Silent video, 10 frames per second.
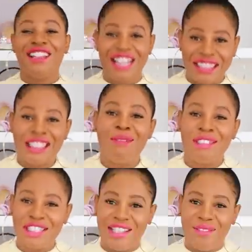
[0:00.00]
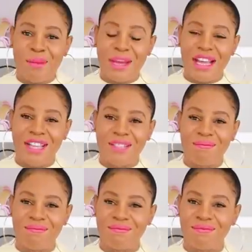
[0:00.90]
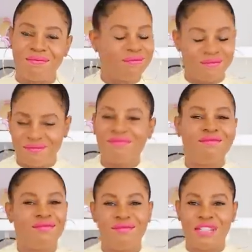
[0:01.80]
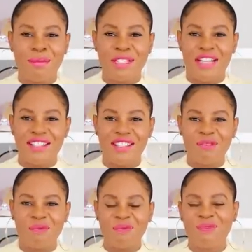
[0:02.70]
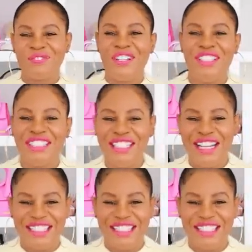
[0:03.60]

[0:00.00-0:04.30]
That's how much I love the bag. Obsessed. On to the